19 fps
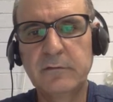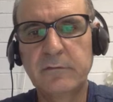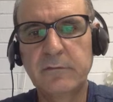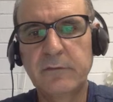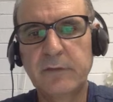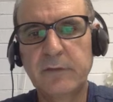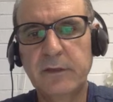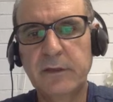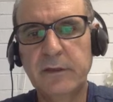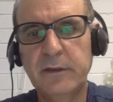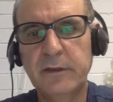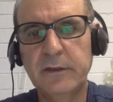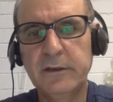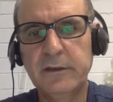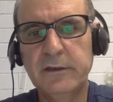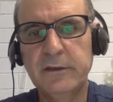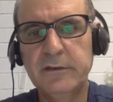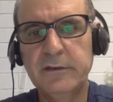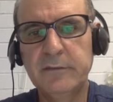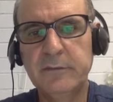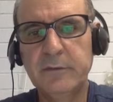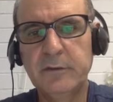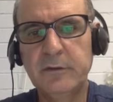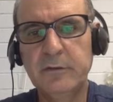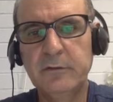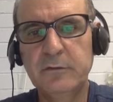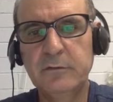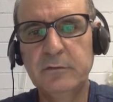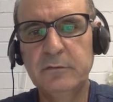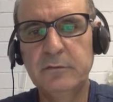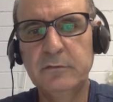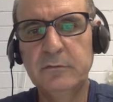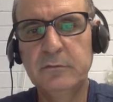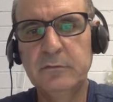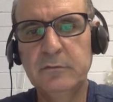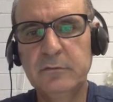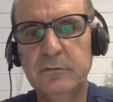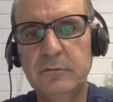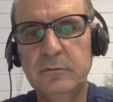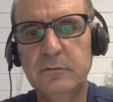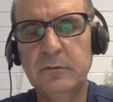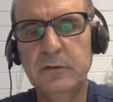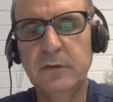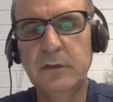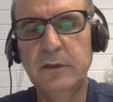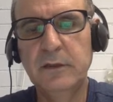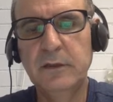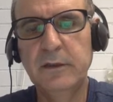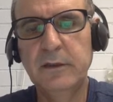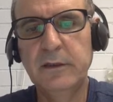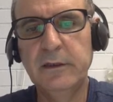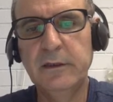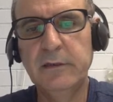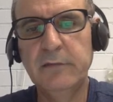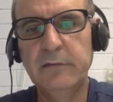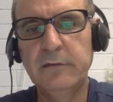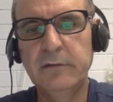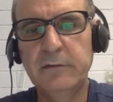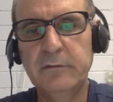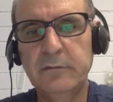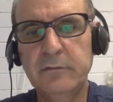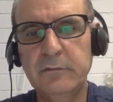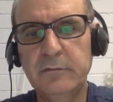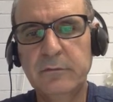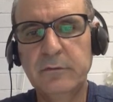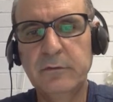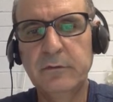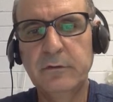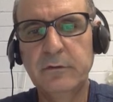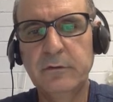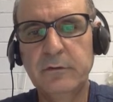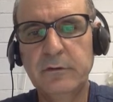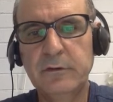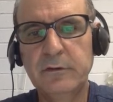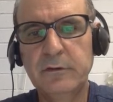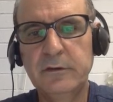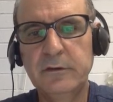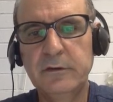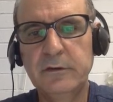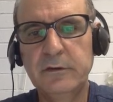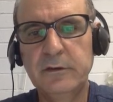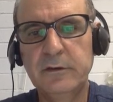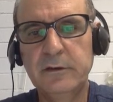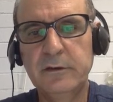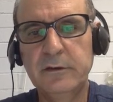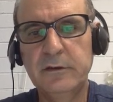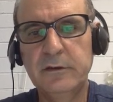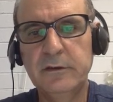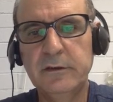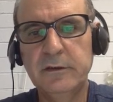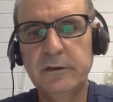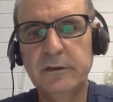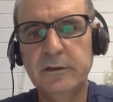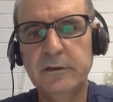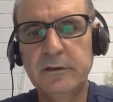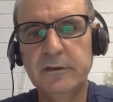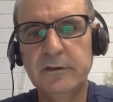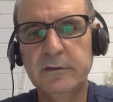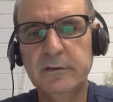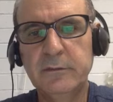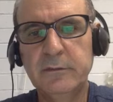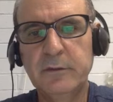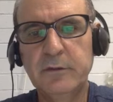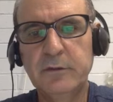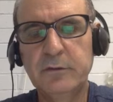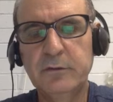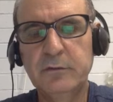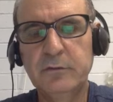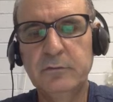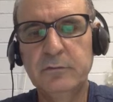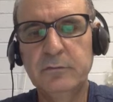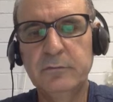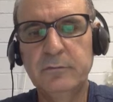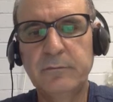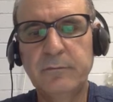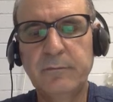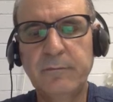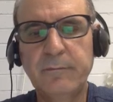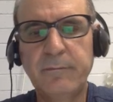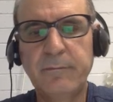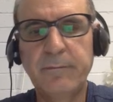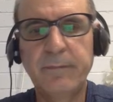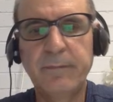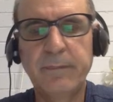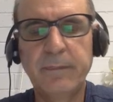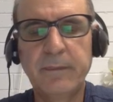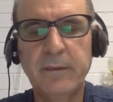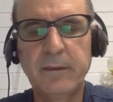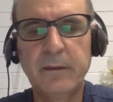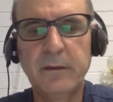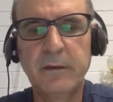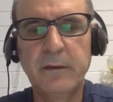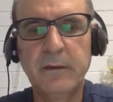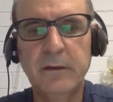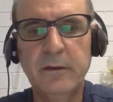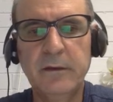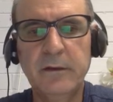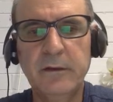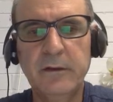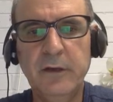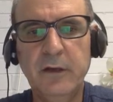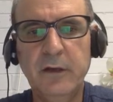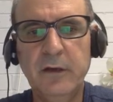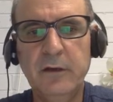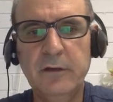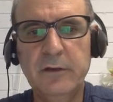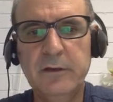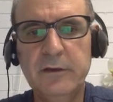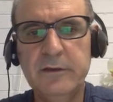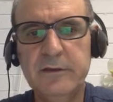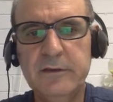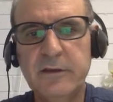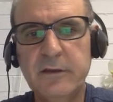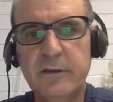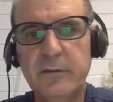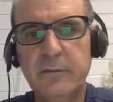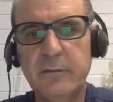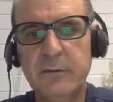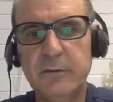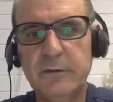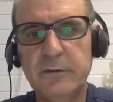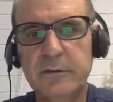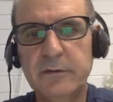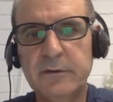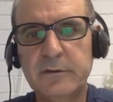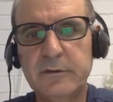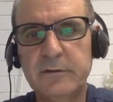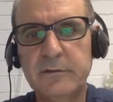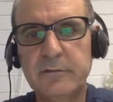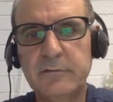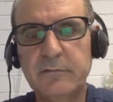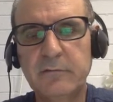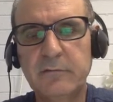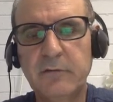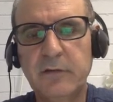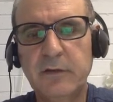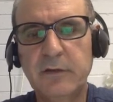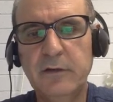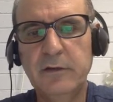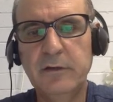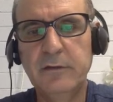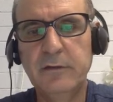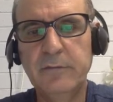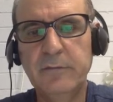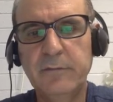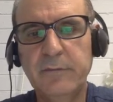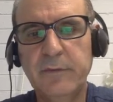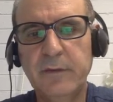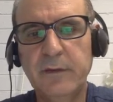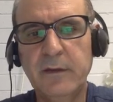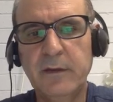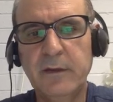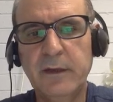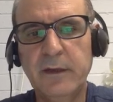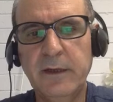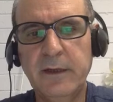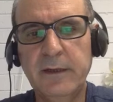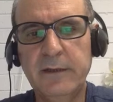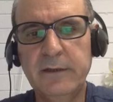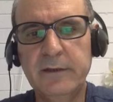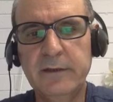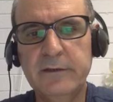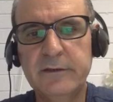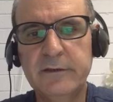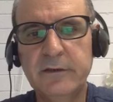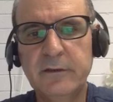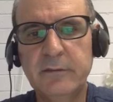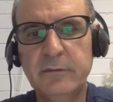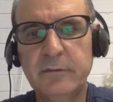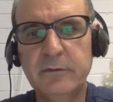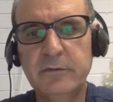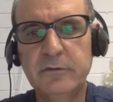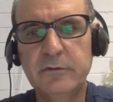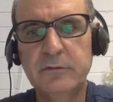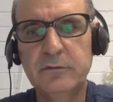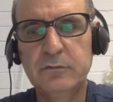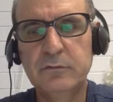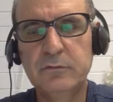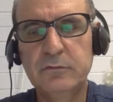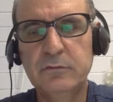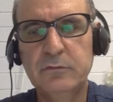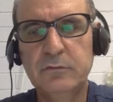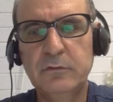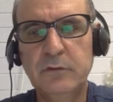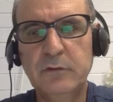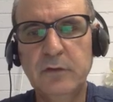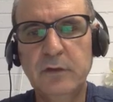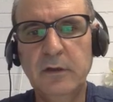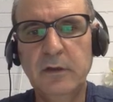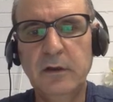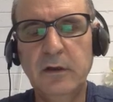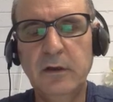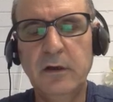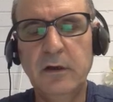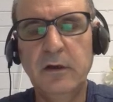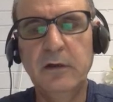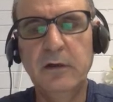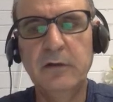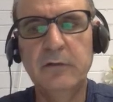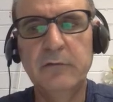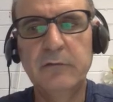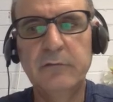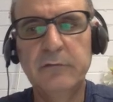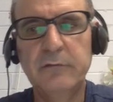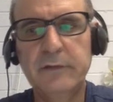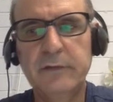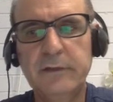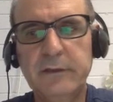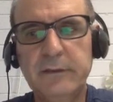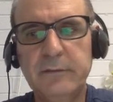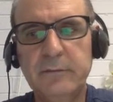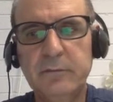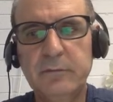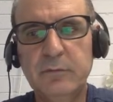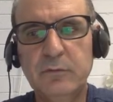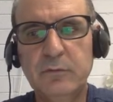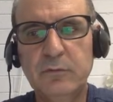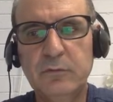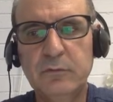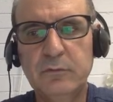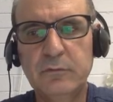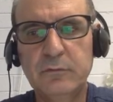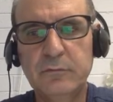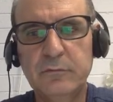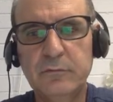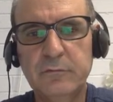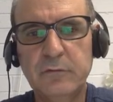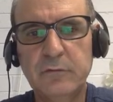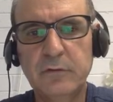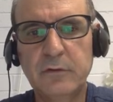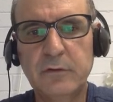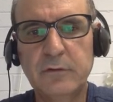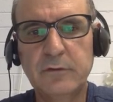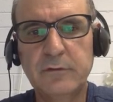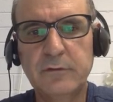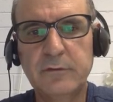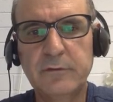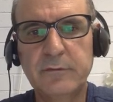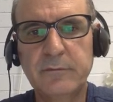increased by 2. 11 to 13, again increased by 2. Now these numbers 1 and these numbers 2 are very important for us,